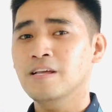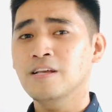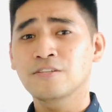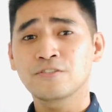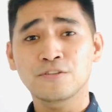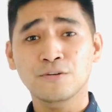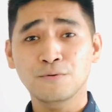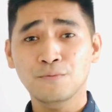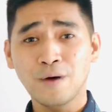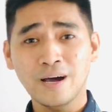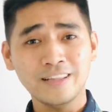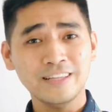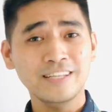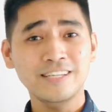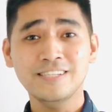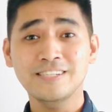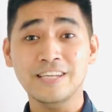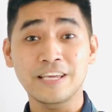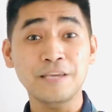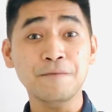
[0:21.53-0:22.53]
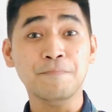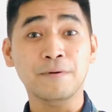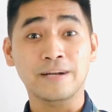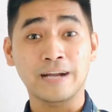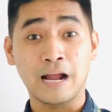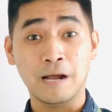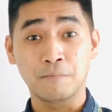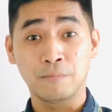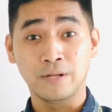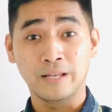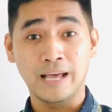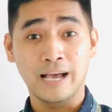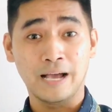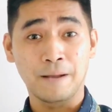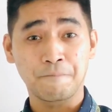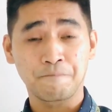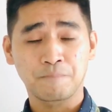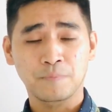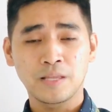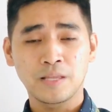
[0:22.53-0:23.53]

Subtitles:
So what is a parabola?